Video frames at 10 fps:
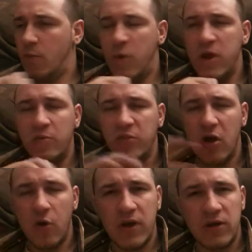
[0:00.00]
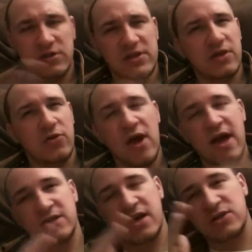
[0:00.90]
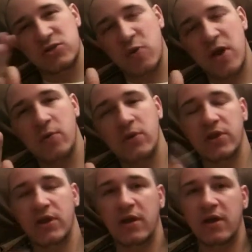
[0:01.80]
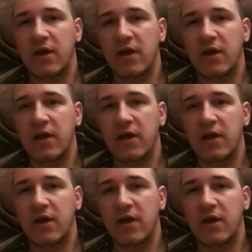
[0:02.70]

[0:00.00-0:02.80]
Wind blowing, you see the grass kind of sway with it.